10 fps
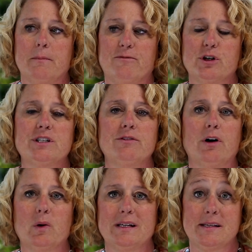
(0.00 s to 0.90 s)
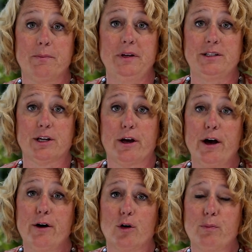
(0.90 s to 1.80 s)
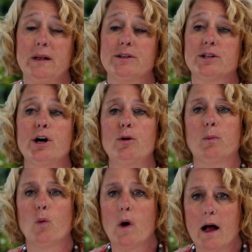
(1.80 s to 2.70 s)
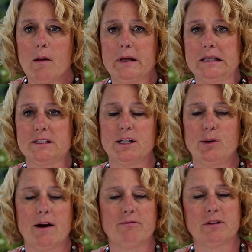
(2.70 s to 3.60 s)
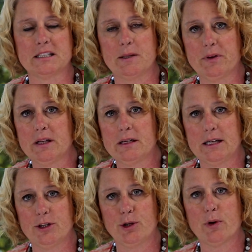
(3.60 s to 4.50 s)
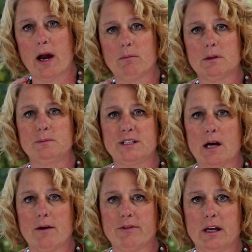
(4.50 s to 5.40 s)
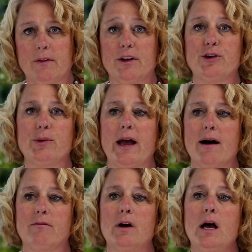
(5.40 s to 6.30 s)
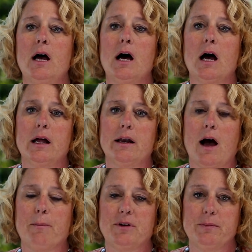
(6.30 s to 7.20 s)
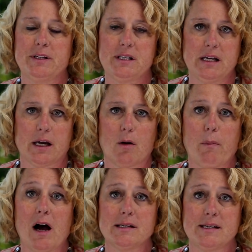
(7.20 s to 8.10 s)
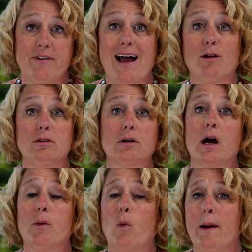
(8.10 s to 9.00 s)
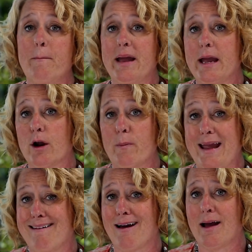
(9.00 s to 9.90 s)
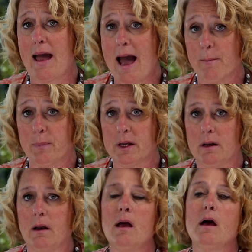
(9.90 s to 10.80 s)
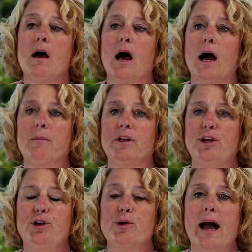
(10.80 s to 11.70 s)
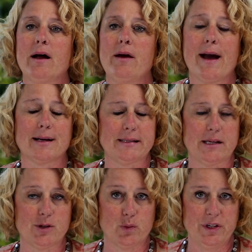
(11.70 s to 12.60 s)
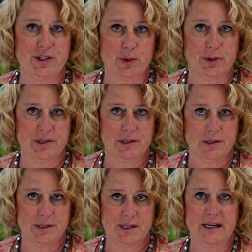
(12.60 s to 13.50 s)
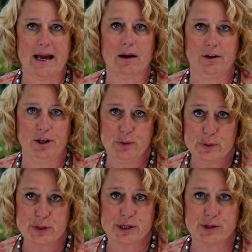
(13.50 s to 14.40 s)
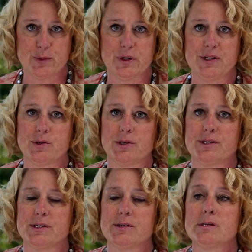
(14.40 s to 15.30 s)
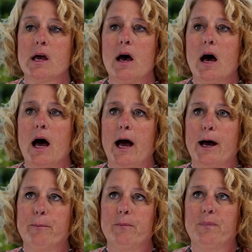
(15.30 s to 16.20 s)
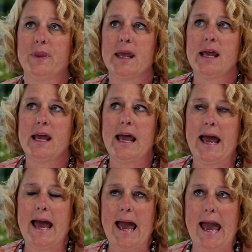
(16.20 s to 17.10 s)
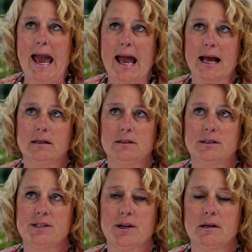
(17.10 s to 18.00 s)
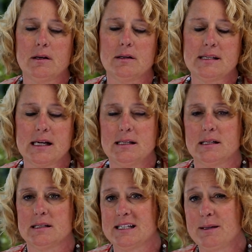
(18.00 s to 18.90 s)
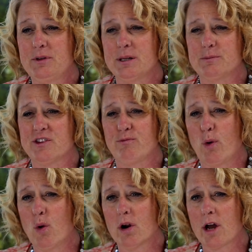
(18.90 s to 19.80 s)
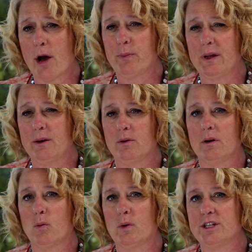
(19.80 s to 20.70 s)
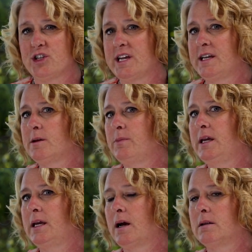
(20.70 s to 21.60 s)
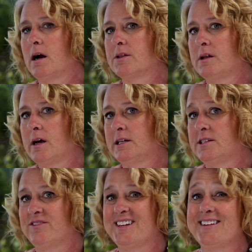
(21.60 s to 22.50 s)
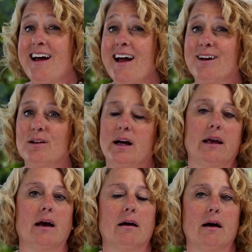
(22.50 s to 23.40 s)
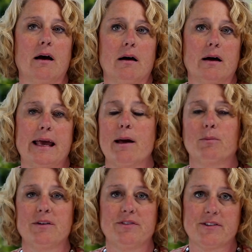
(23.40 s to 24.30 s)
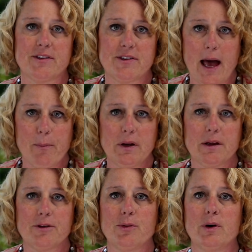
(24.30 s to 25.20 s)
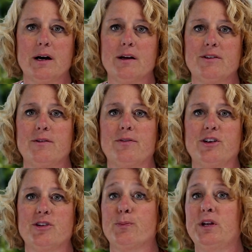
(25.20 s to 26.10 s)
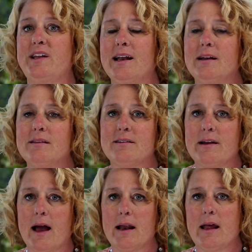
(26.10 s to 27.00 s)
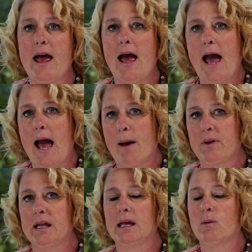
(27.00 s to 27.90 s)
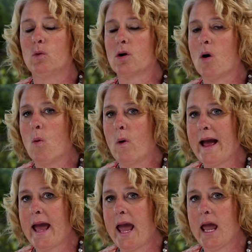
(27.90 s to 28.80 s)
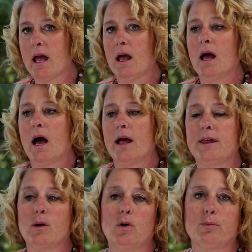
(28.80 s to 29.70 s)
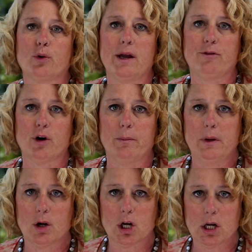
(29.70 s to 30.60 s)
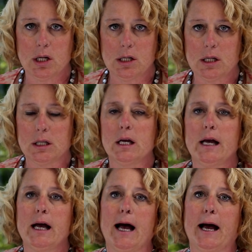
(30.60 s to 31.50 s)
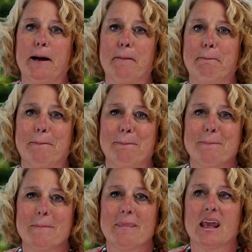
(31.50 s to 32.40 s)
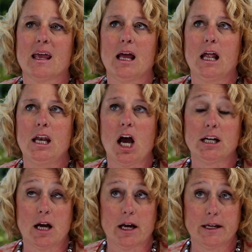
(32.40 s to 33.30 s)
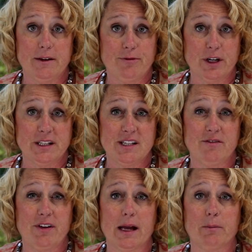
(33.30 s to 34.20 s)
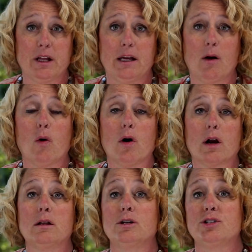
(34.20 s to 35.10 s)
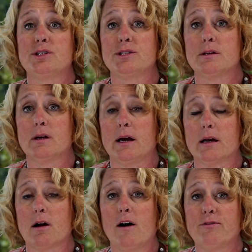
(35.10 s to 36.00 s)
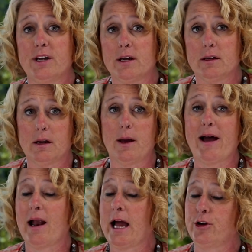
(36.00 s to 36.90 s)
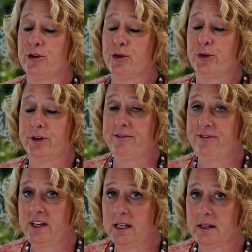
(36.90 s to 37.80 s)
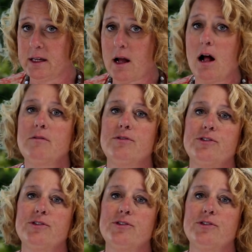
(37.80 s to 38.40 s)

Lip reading: First of all, what does it mean to cope? And to cope well means that you have flexibility in your problem solving, that you have an optimistic or positive outlook on what may or may not happen, that you know how to access resources and how to use those resources. And signs and symptoms of poor coping, which tend to be along the lines of denial, like I can't believe this is happening to us. If I just pretend it's not happening, it will go away. I think we'll pray for a miracle. Not talking to friends and family or a close confidant about how you're truly feeling. All of